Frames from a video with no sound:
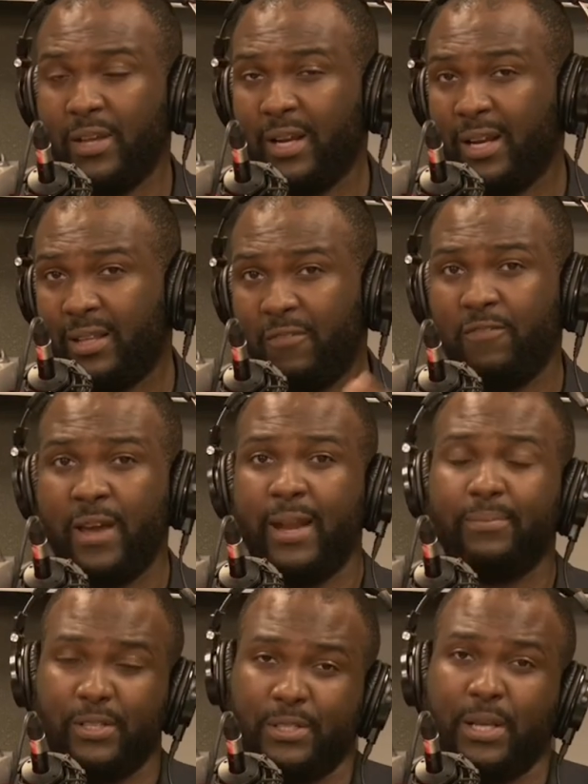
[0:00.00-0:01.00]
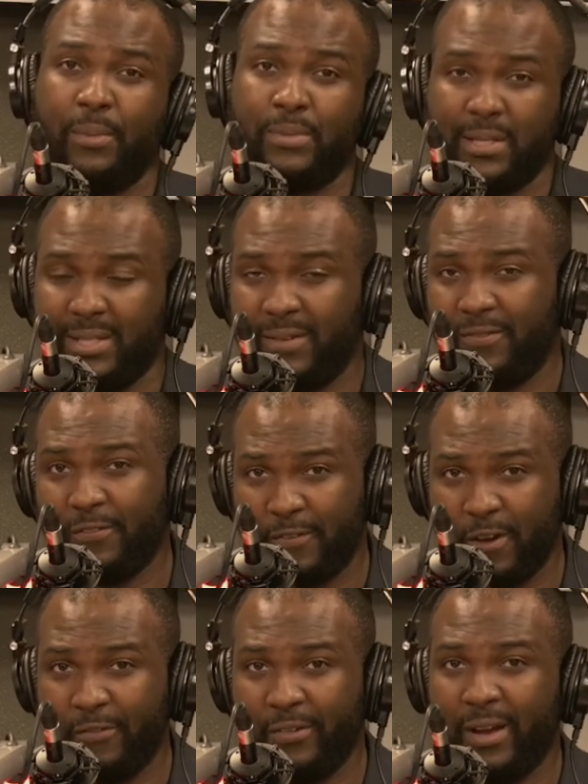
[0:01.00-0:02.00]
They're gonna develop the subject even
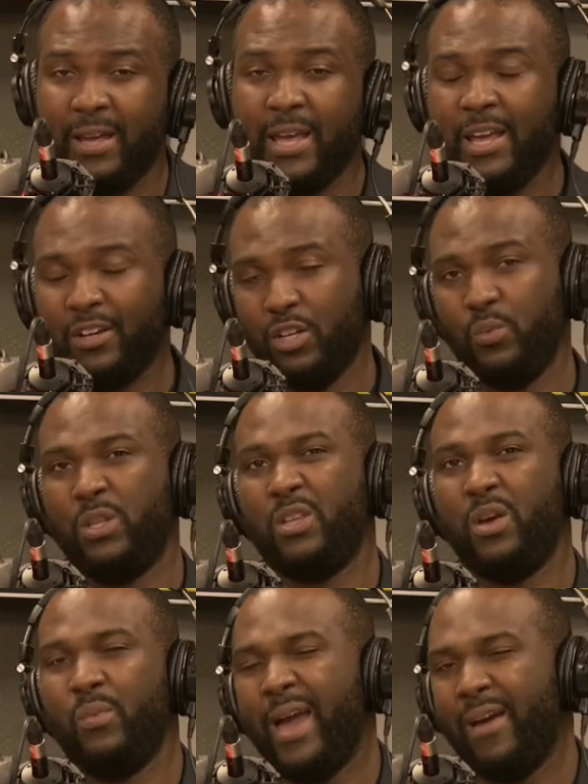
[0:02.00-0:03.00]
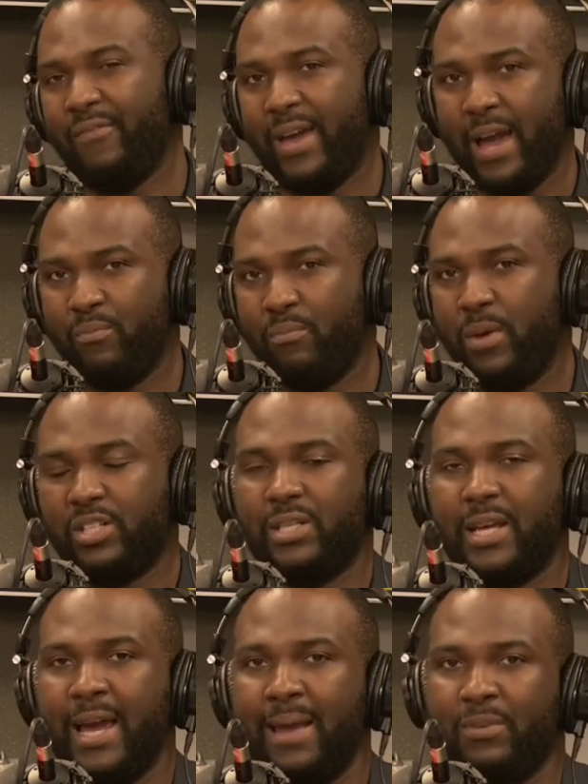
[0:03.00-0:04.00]
further because we don't, we haven't had much
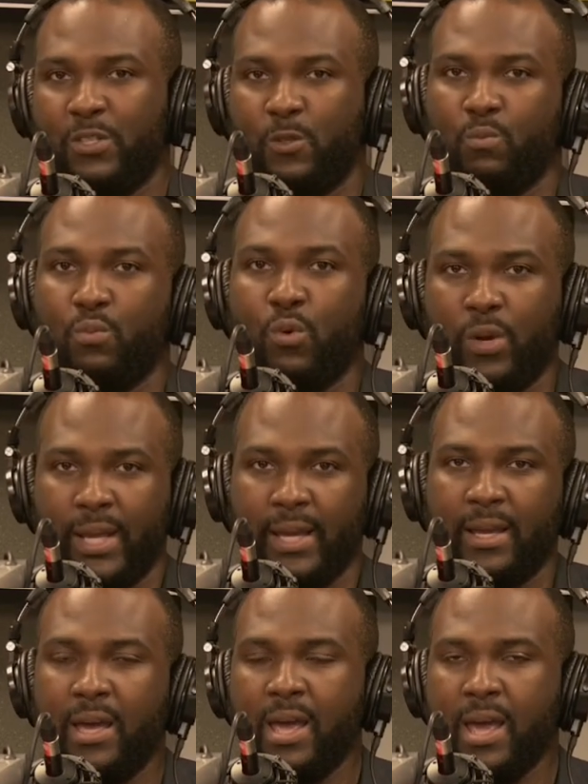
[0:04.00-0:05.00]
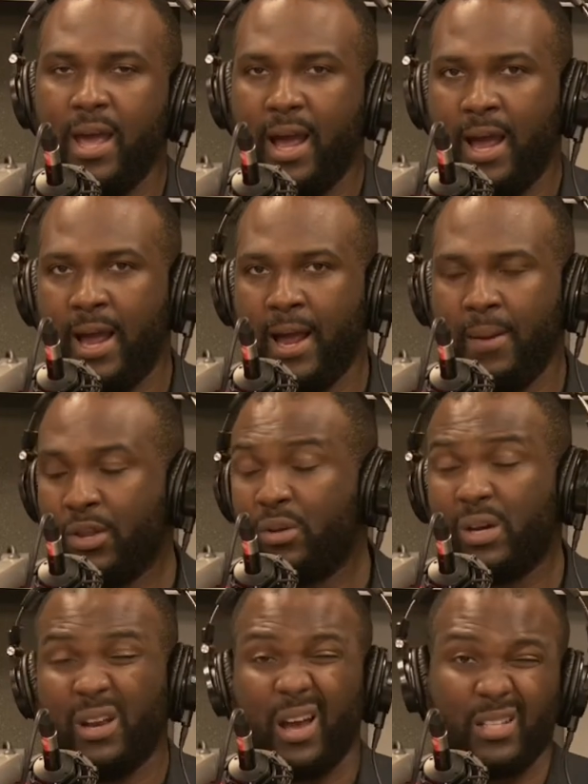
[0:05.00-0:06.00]
time this morning. Uh, and you
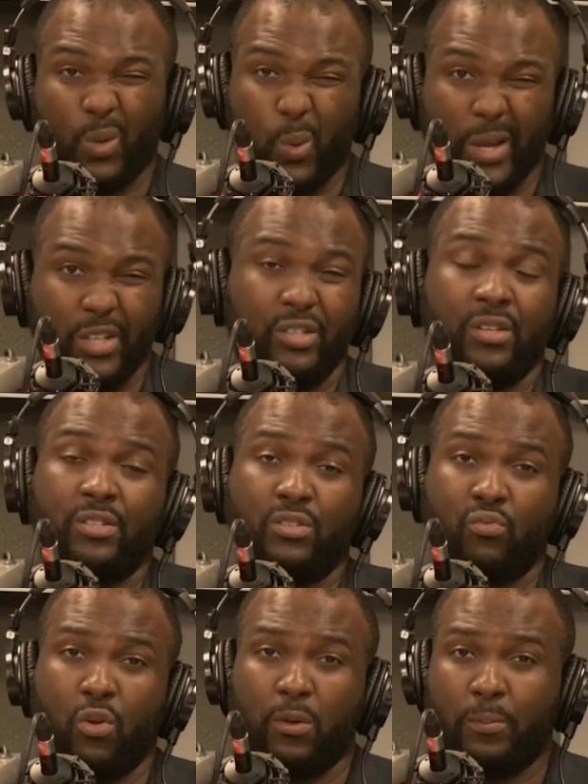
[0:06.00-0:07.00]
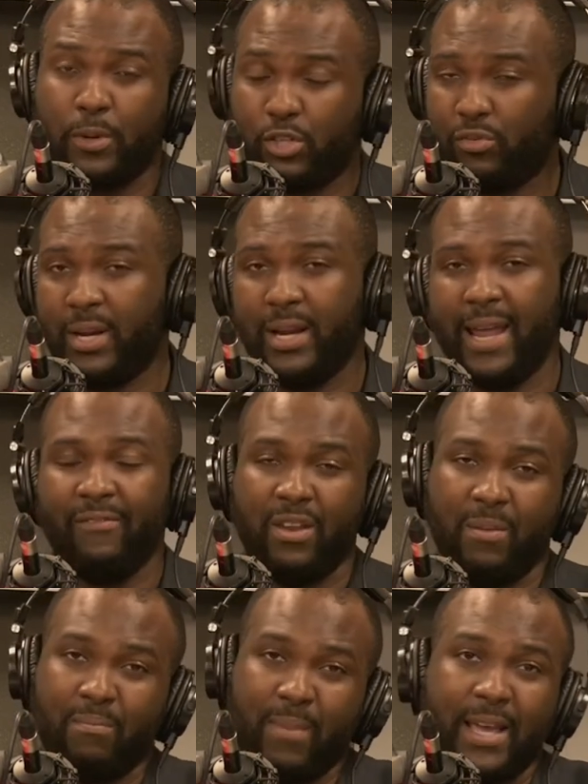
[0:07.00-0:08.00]
can ask questions to Ronald, Petrina. They have an
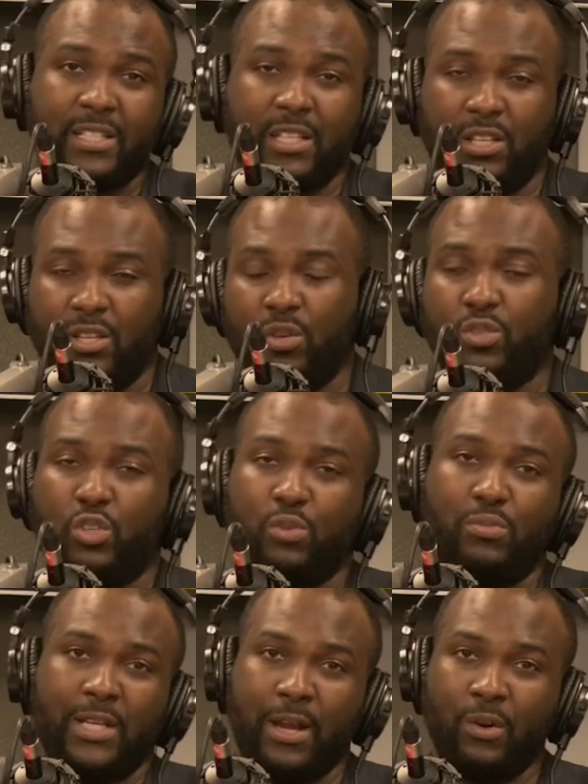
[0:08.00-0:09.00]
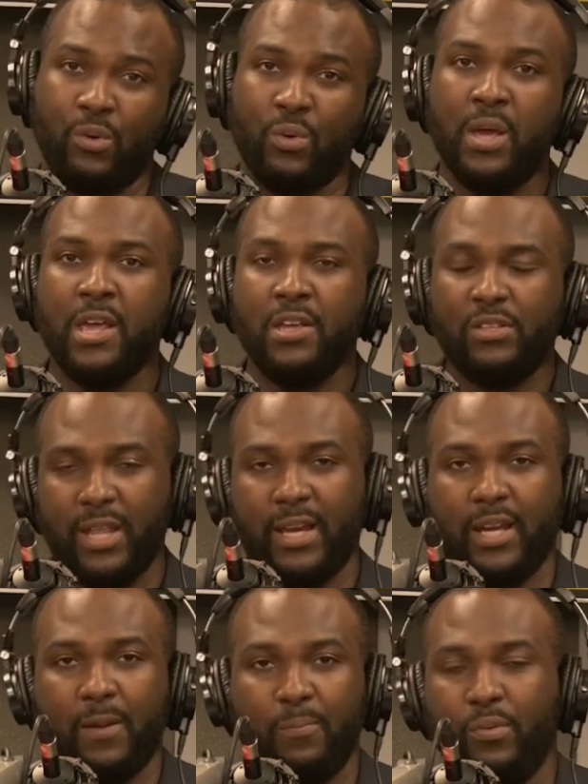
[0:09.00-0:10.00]
amazing YouTube channel, so they're
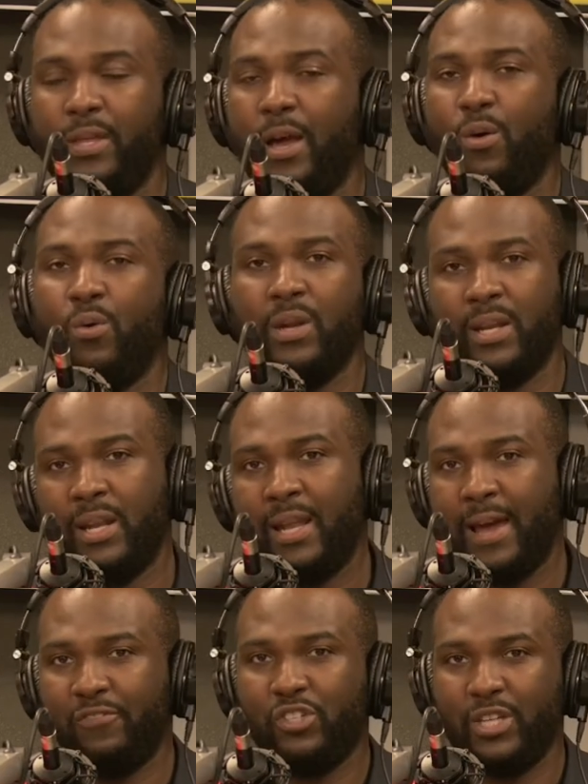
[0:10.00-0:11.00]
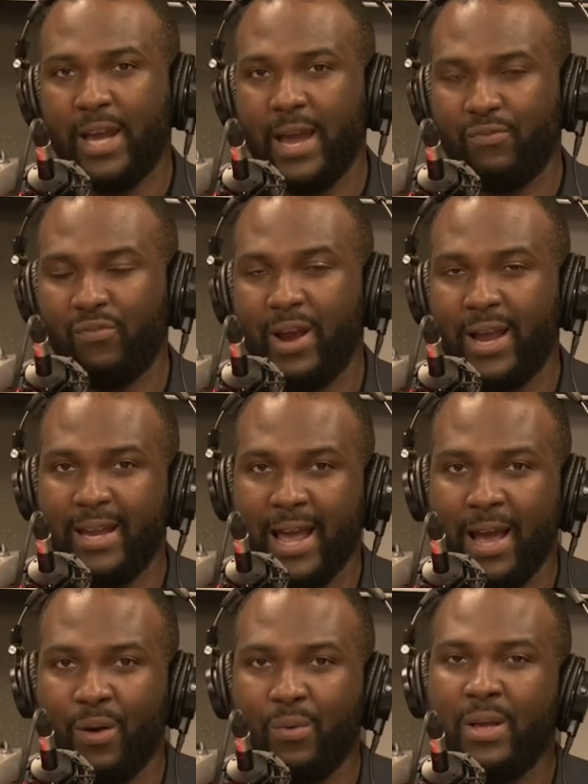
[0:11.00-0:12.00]
gonna put that all in the live chat right
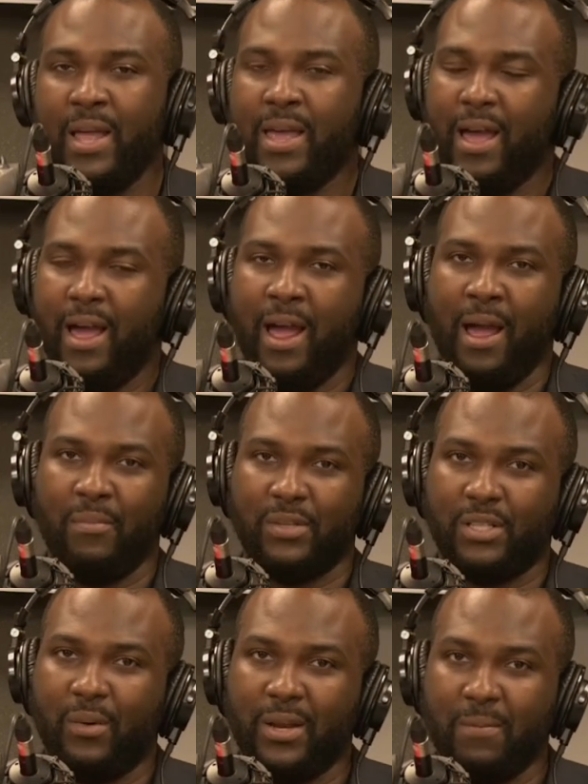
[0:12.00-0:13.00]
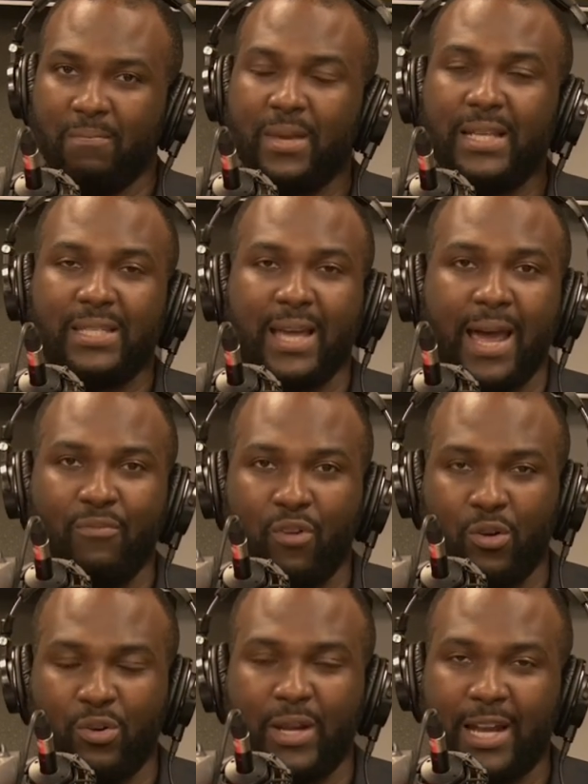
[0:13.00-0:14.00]
now. Um, so in the meantime,
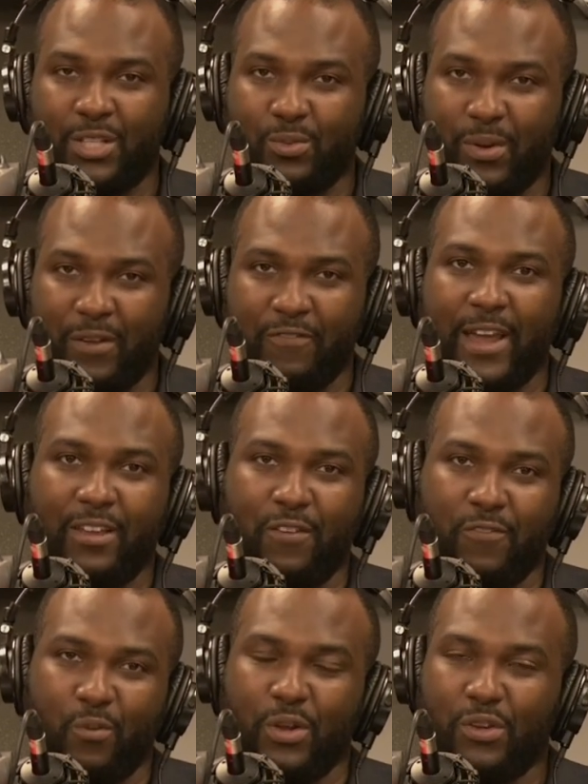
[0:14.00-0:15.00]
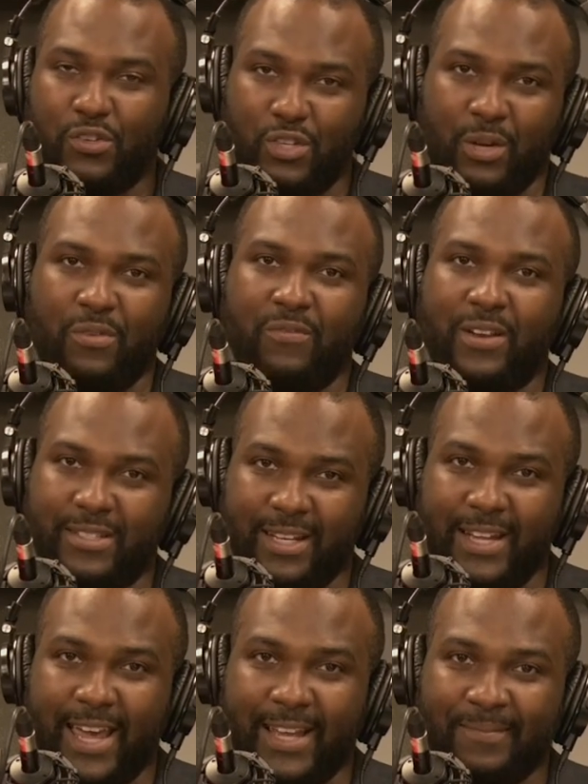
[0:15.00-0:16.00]
Ronald, I just want to thank you for what you shared with us
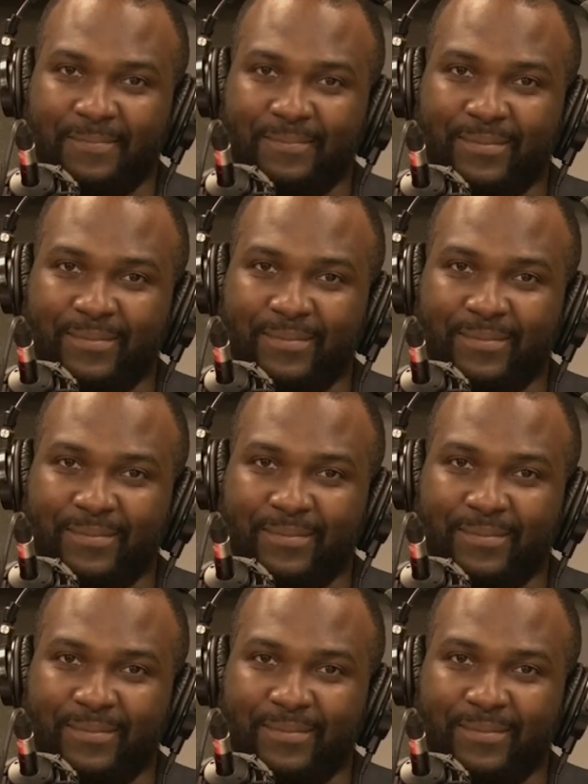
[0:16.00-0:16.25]
today.